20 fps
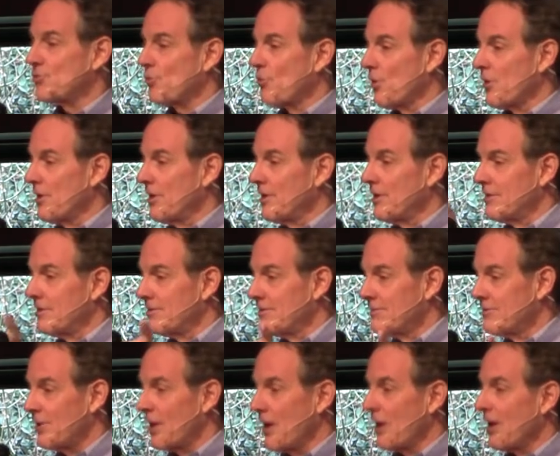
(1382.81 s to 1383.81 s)
Jory
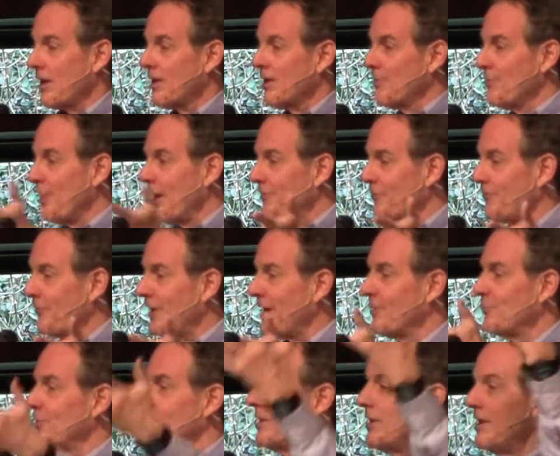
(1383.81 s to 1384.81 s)
and Erica, my
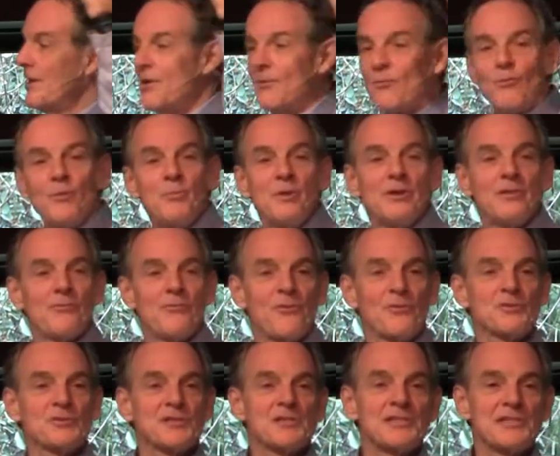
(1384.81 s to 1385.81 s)
family, would be the
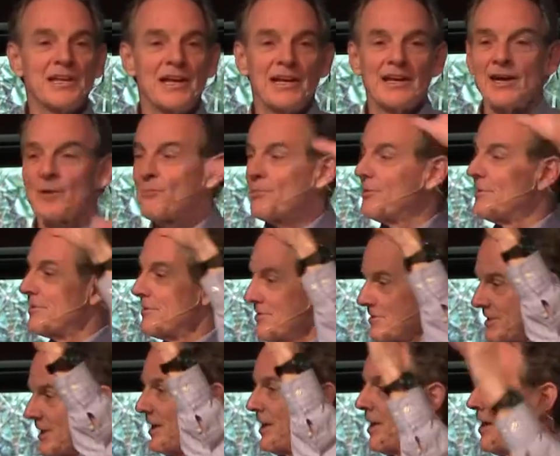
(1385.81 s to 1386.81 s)
first to stand up
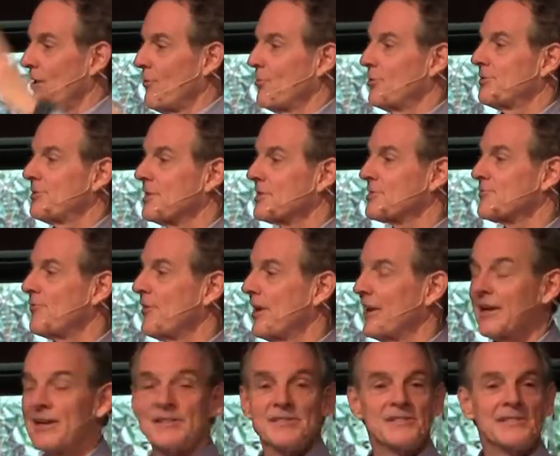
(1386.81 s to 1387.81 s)
and say, yeah, We'll
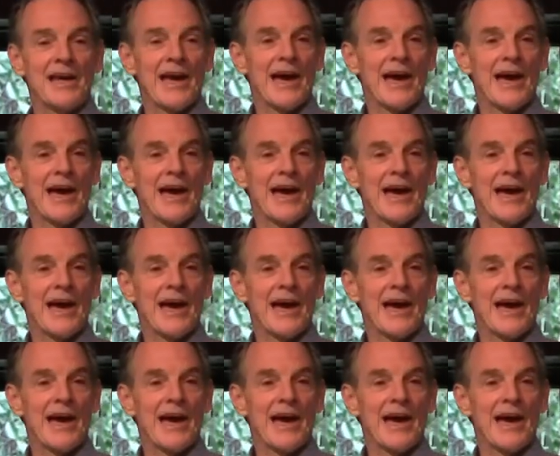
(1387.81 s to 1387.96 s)
testify against